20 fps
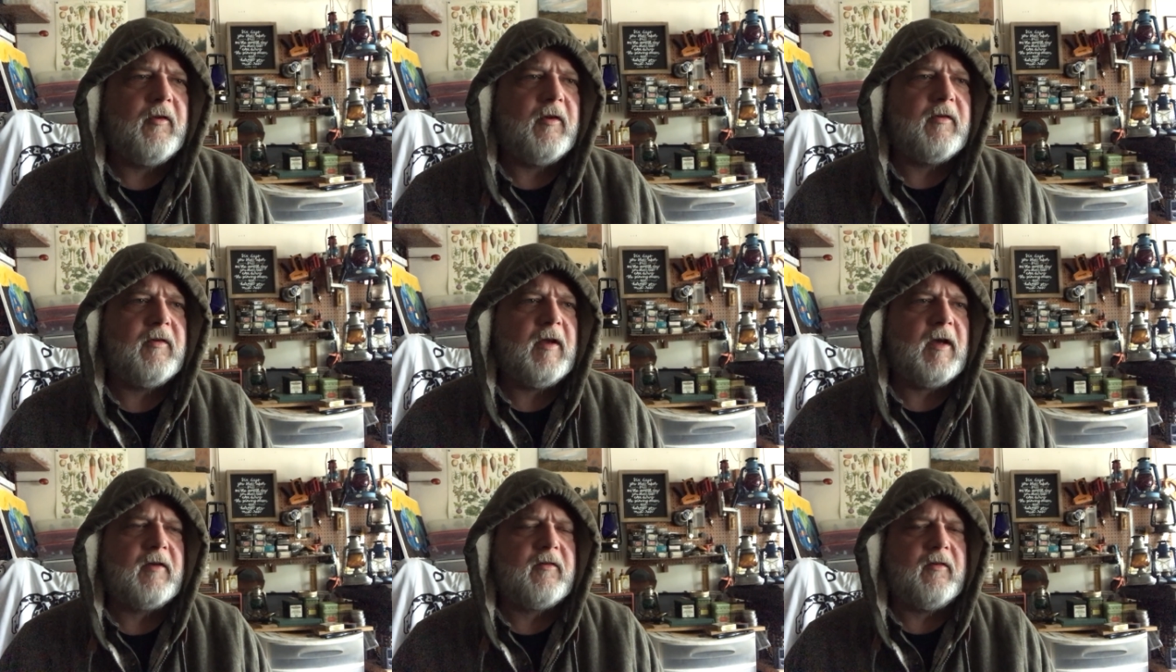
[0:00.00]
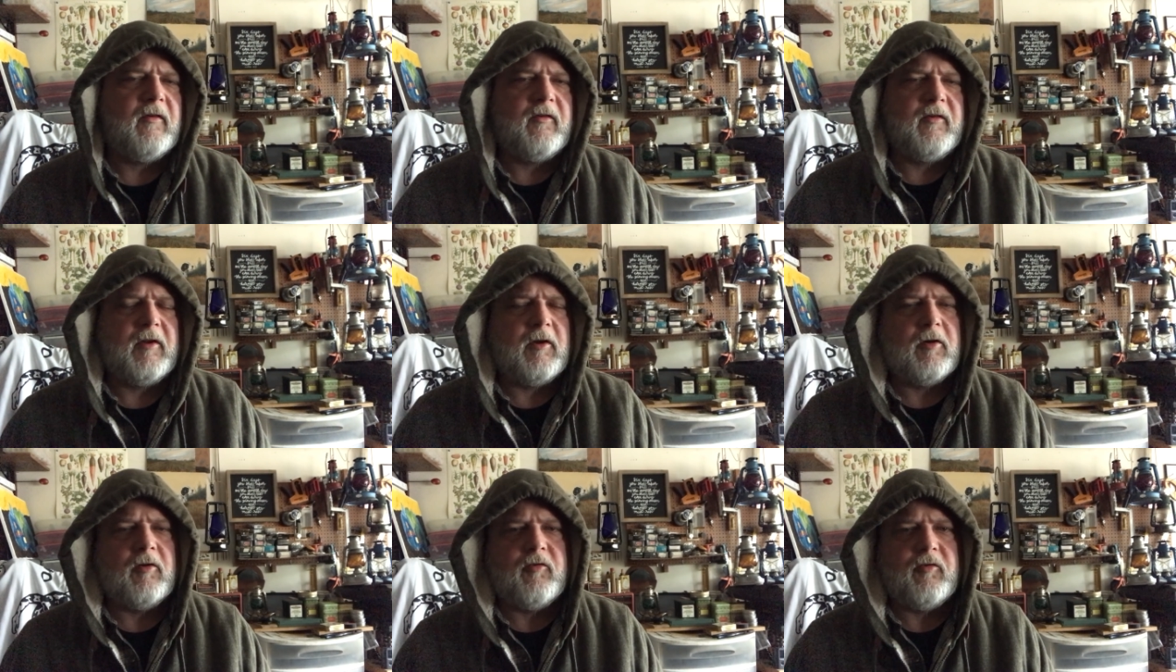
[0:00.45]
The
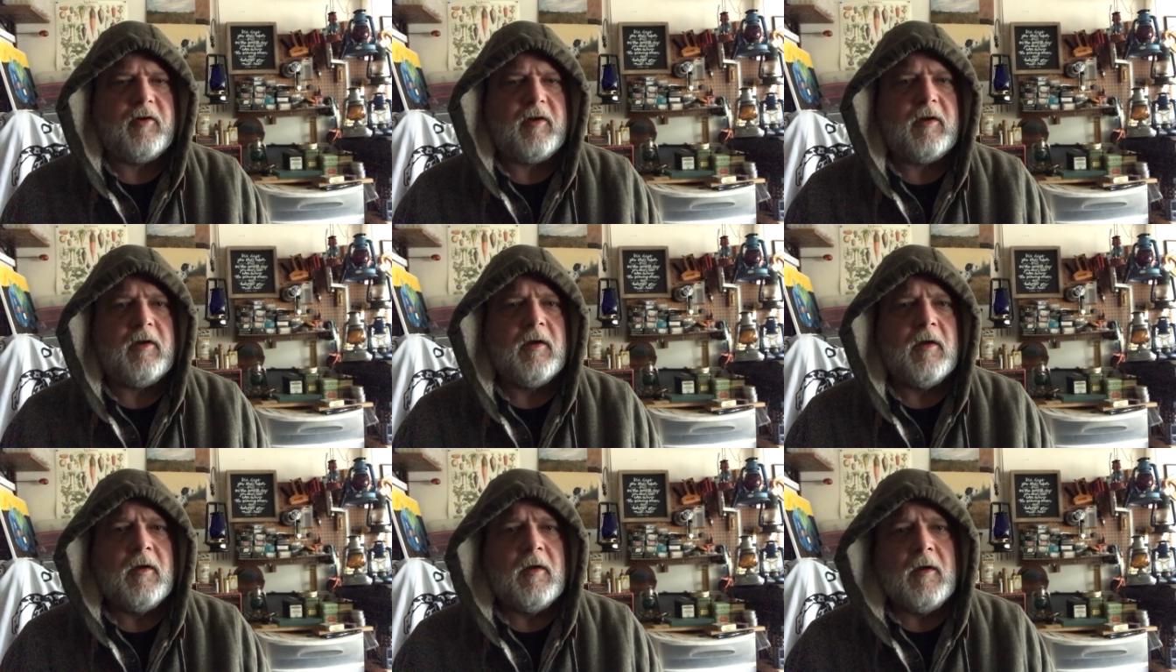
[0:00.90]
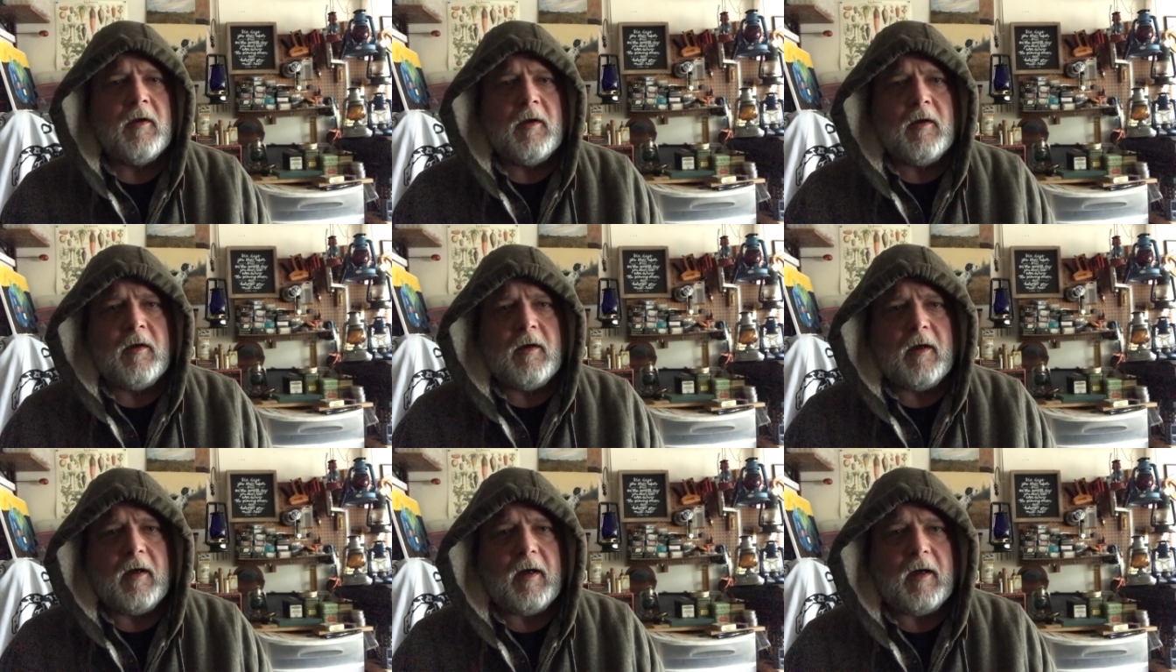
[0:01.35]
Texas Energy,
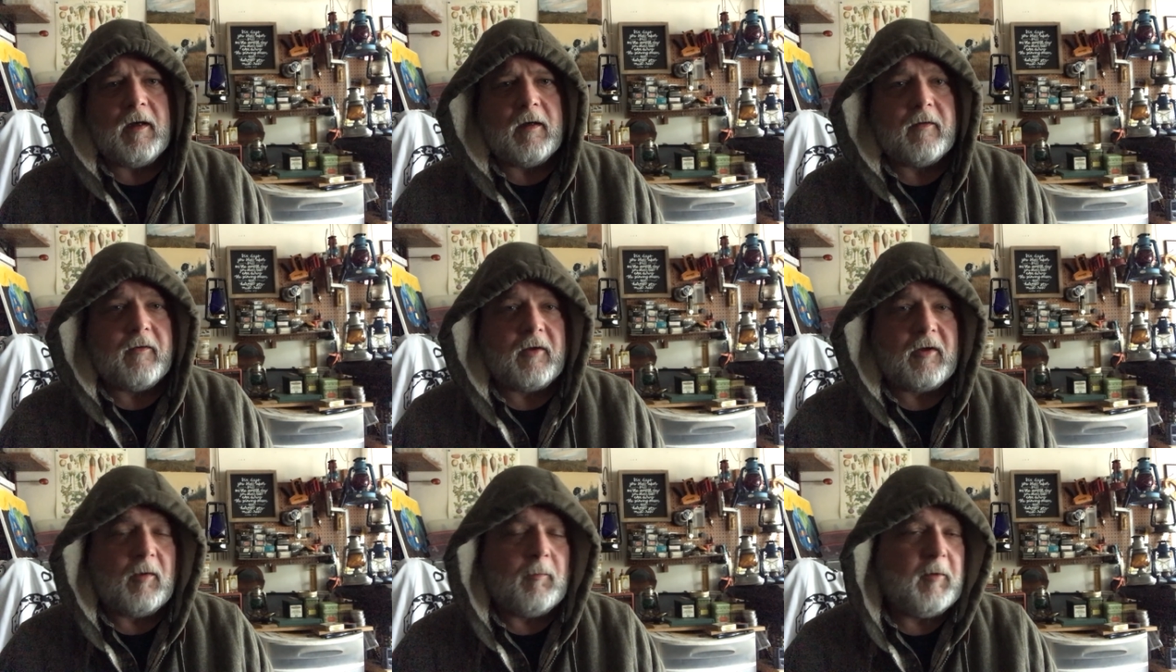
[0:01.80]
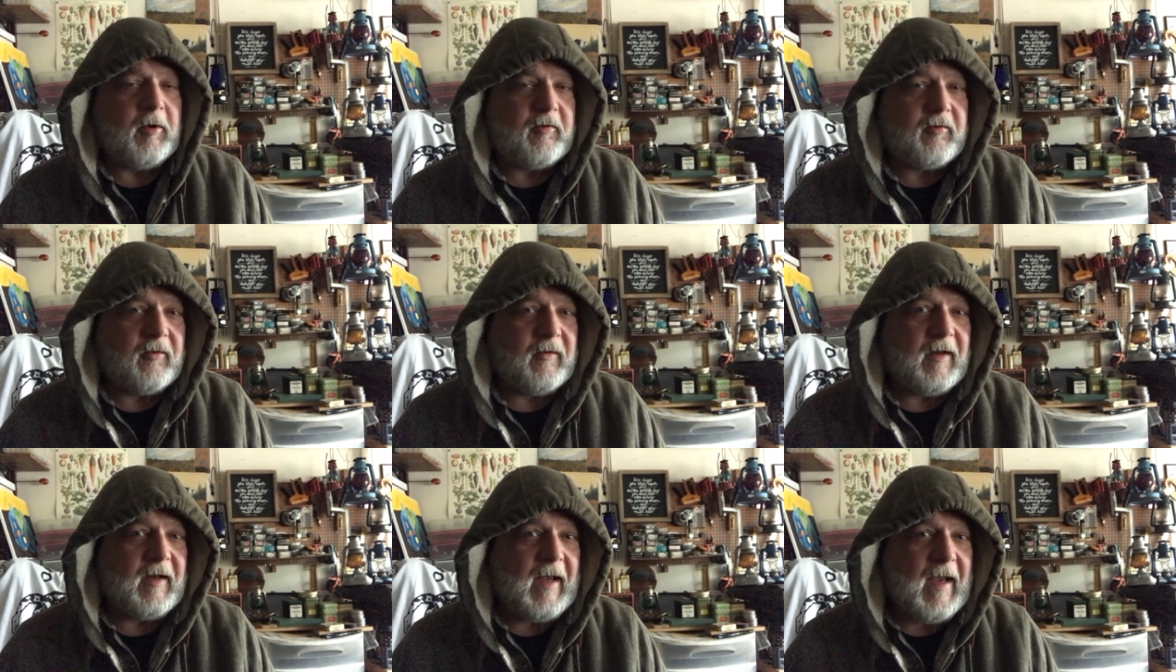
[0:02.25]
uh, the
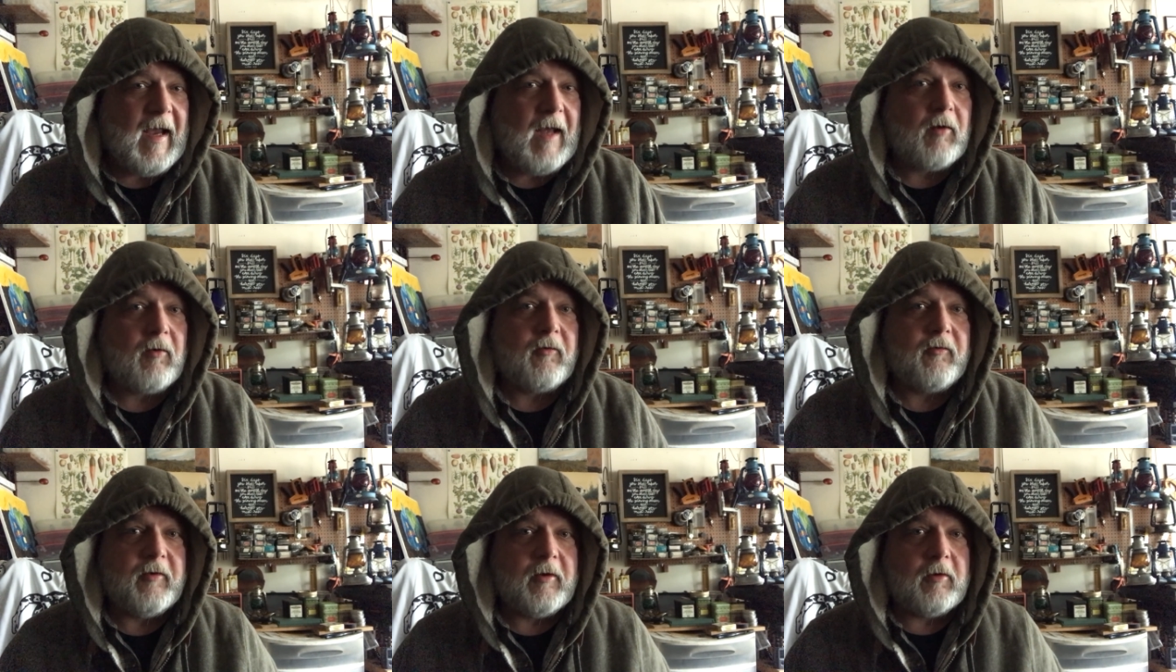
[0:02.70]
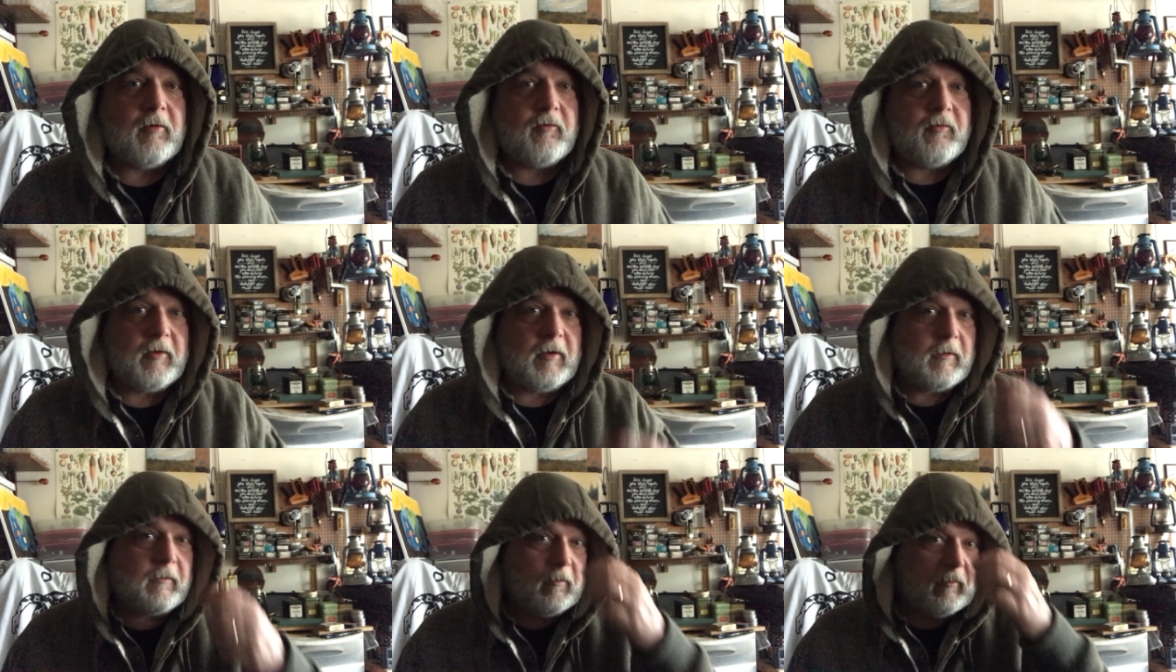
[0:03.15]
commission that handles
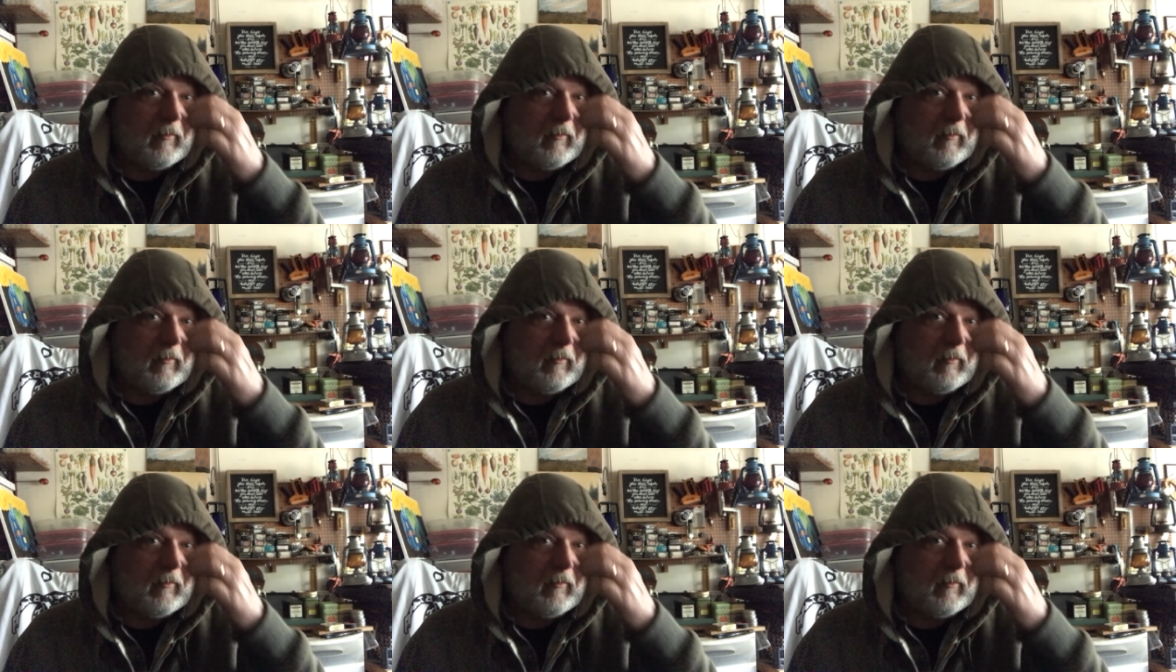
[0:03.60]
energy on